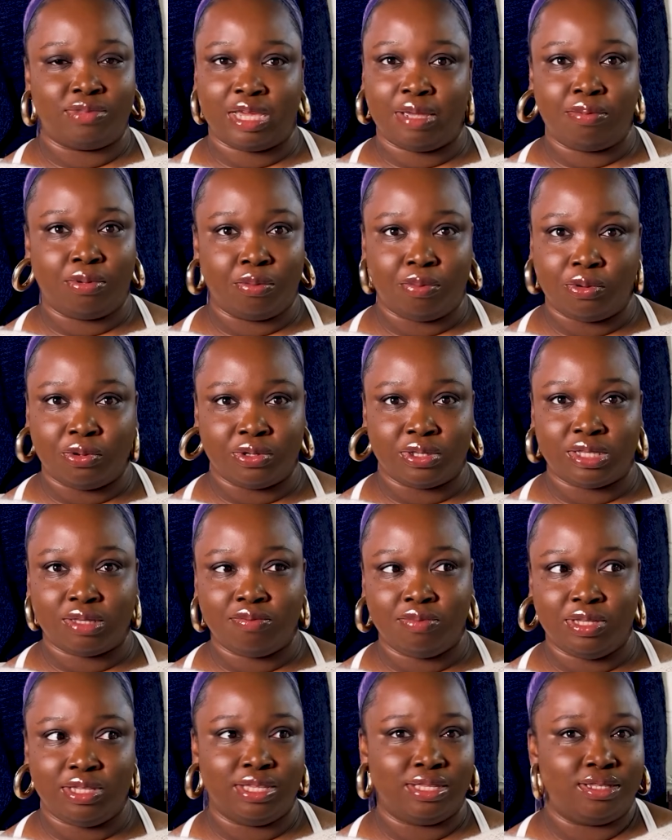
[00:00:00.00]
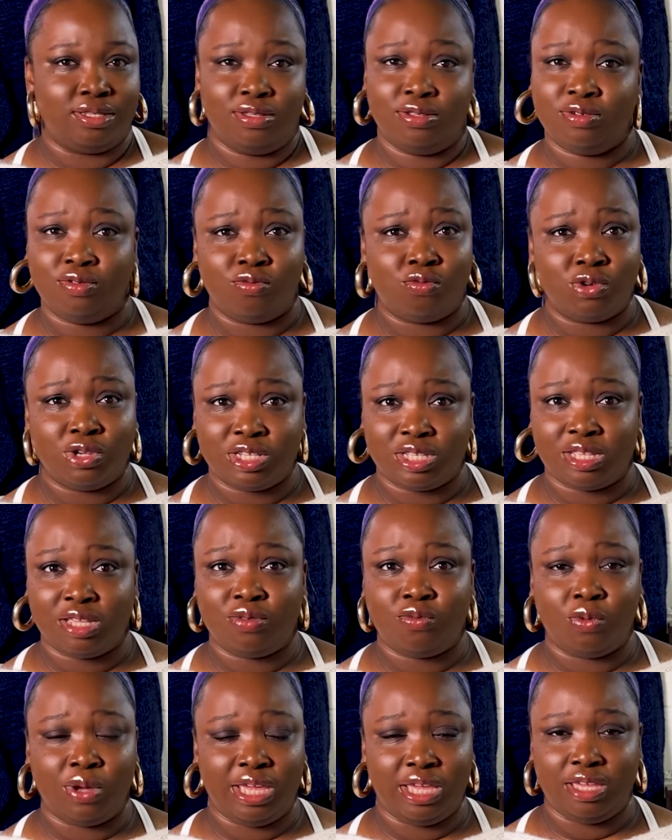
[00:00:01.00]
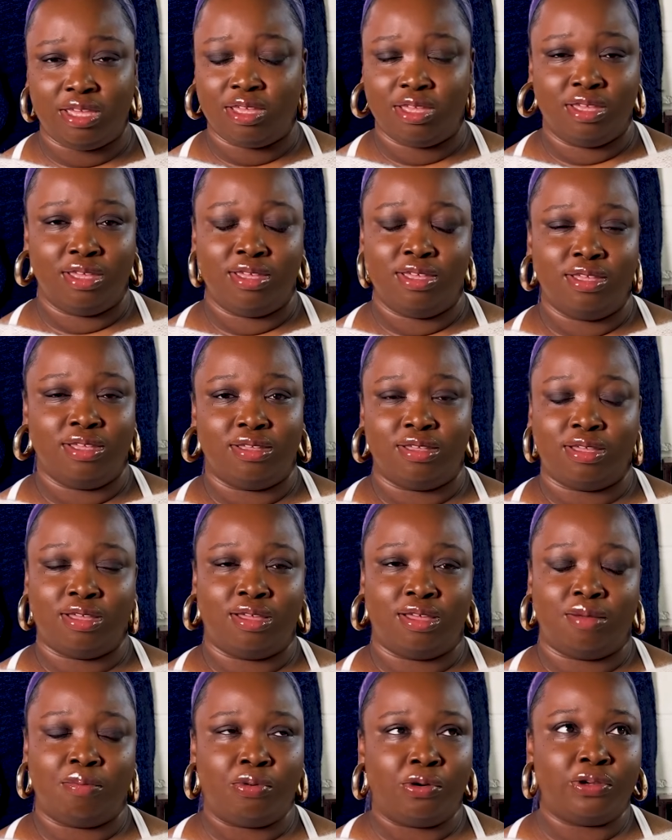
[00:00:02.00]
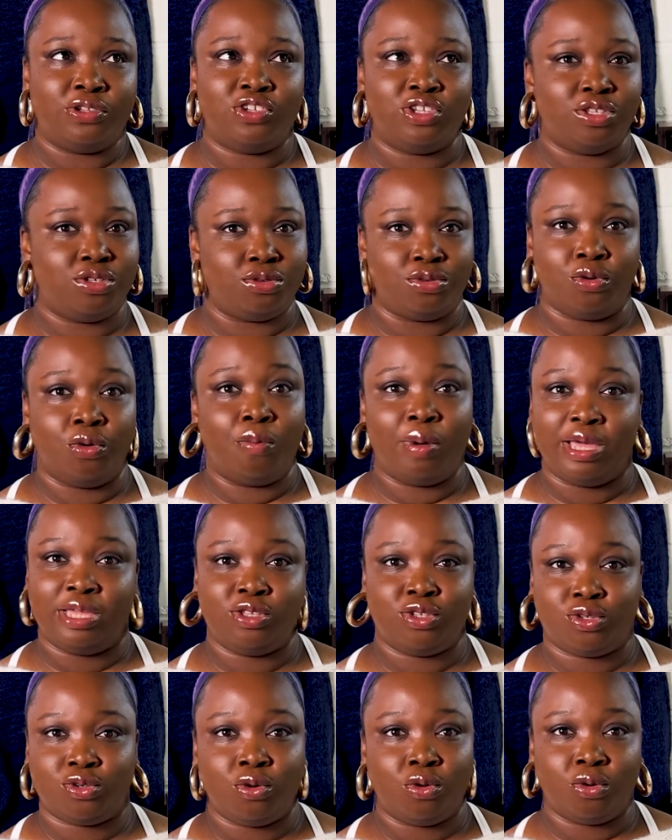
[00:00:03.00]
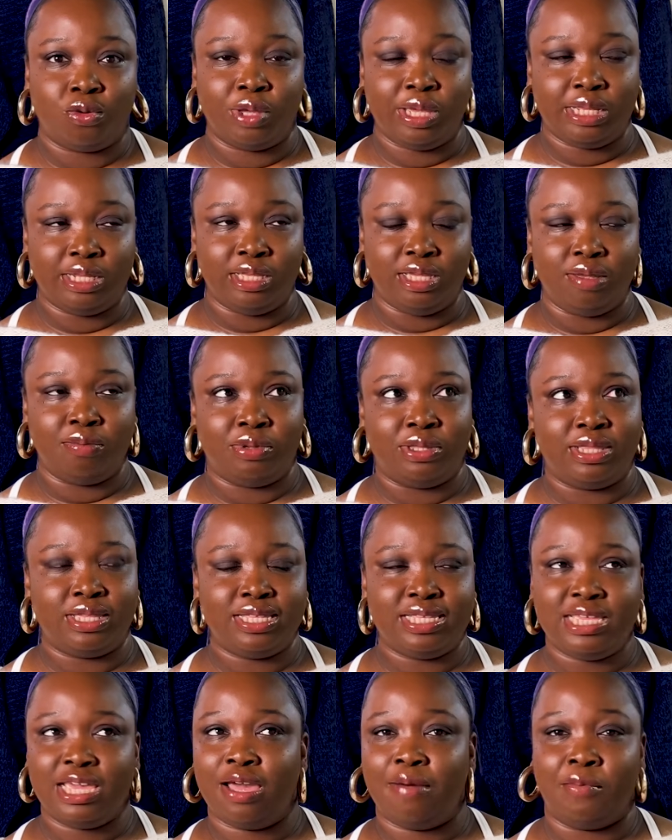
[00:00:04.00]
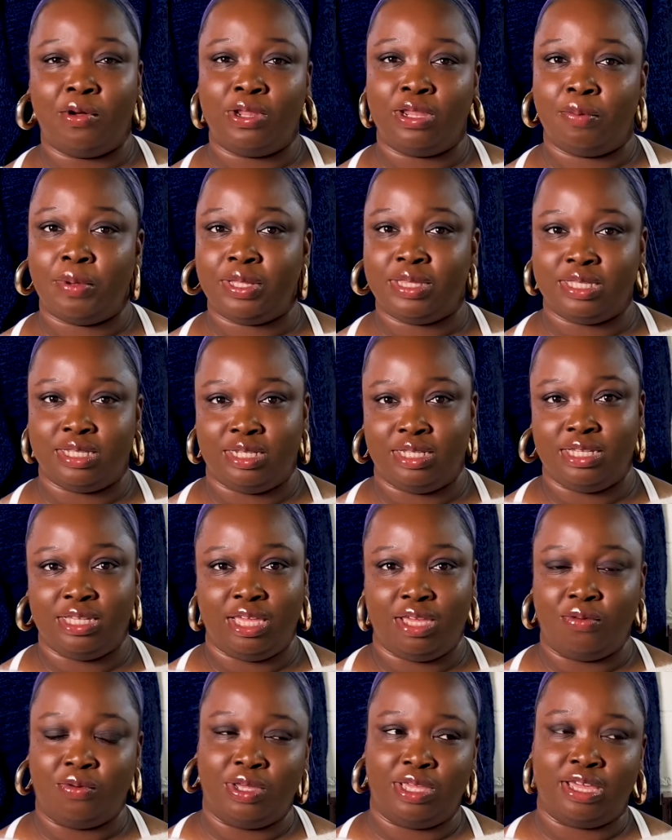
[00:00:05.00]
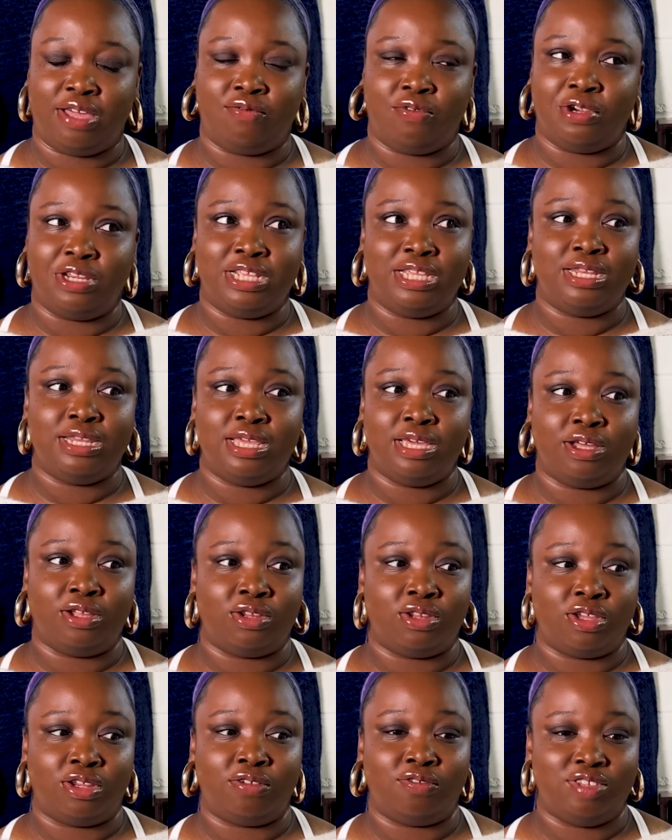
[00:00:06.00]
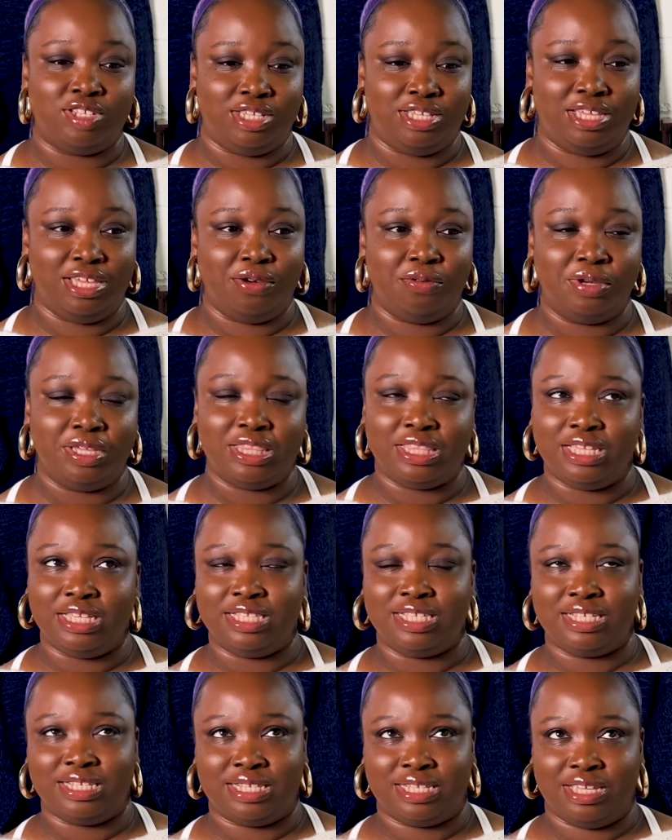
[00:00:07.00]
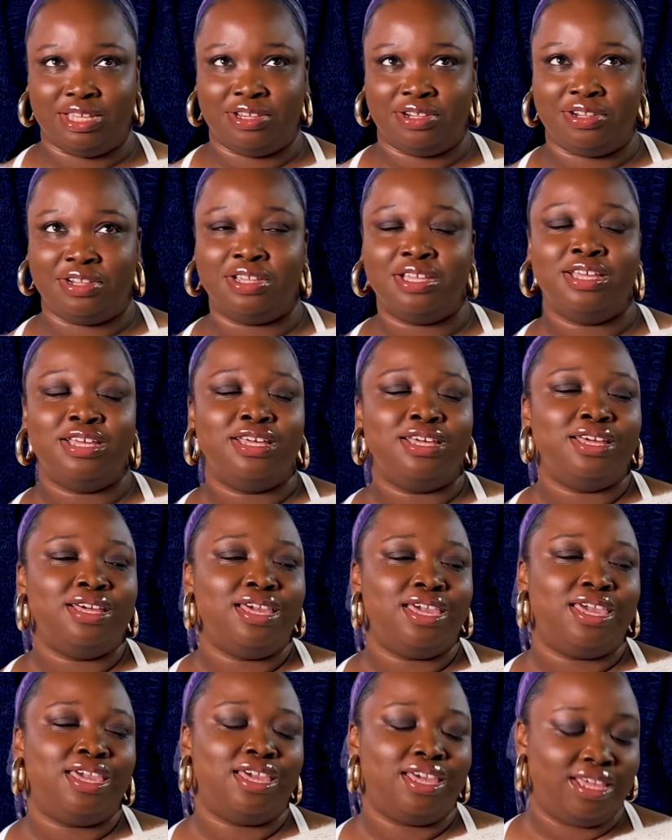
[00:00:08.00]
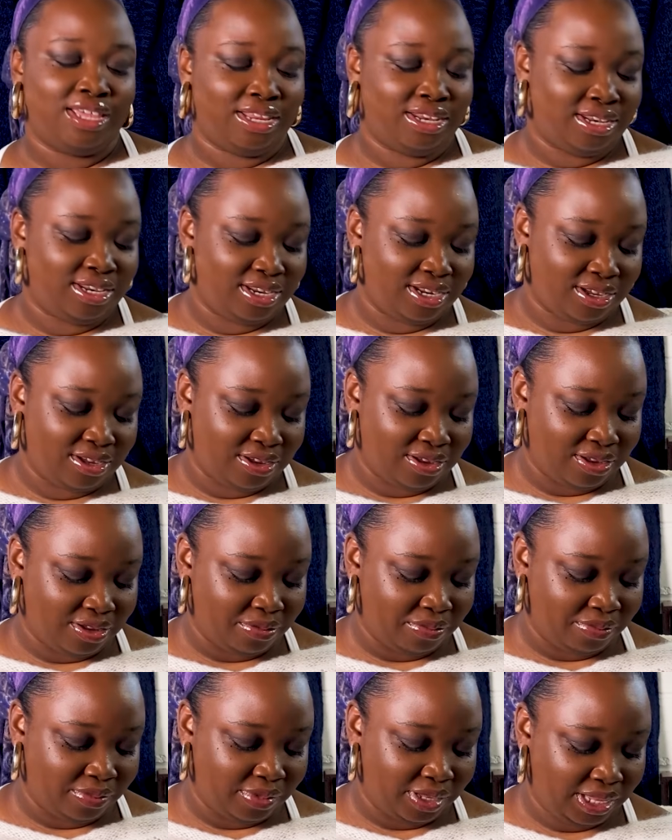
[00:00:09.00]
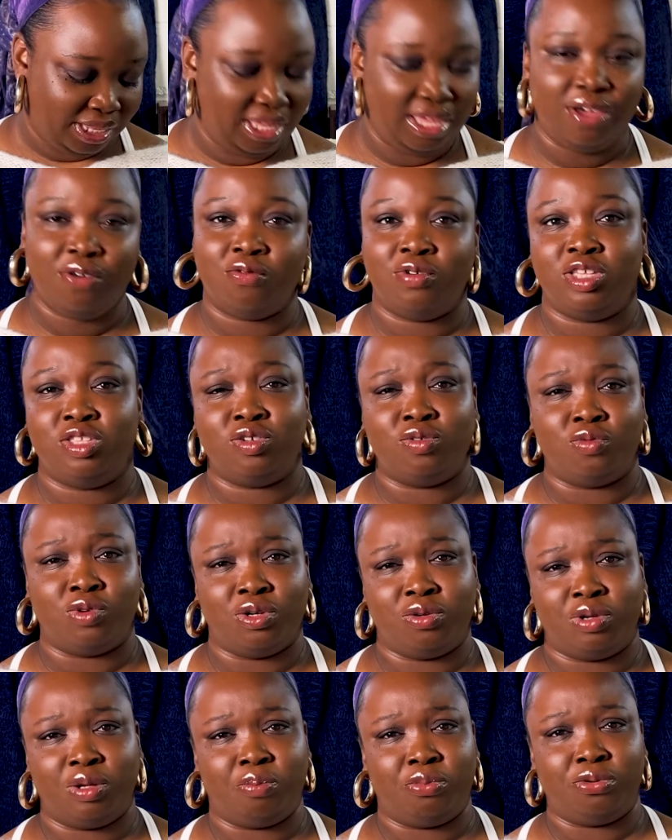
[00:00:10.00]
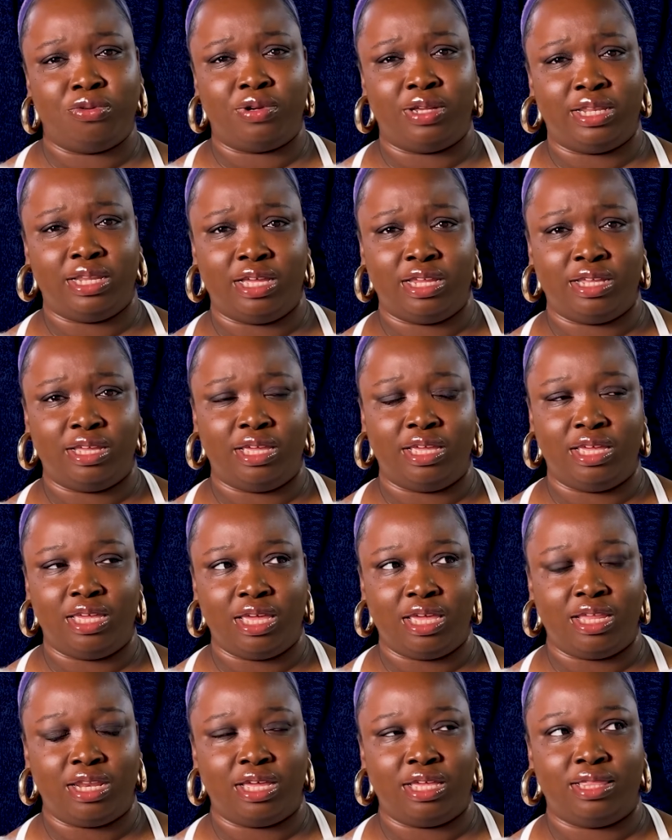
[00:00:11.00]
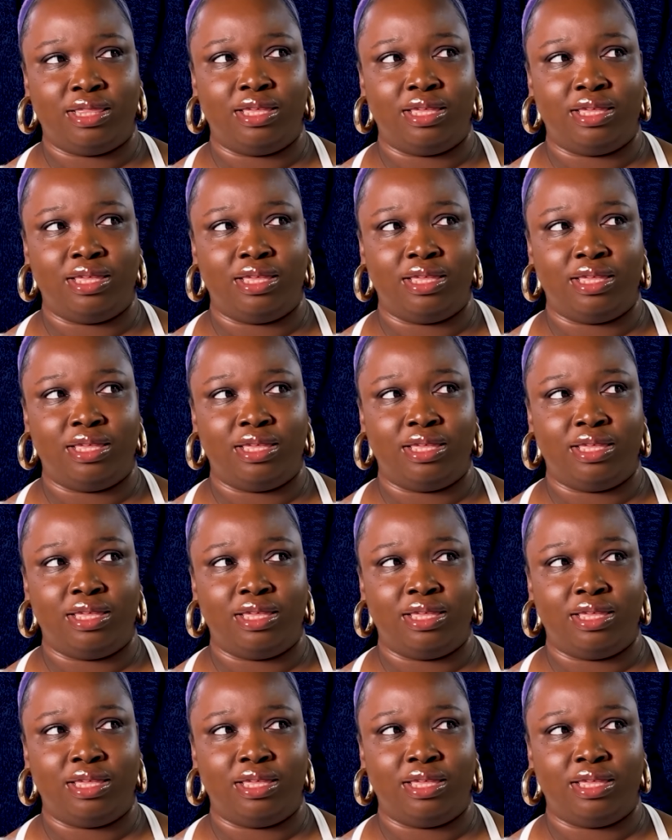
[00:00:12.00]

type of person because, worsted weight projects go by so quickly. But this year, I'm all about the DK weight. I've already knit a lot of DK weight things this year. And I can't wait to work with Pura Lana again.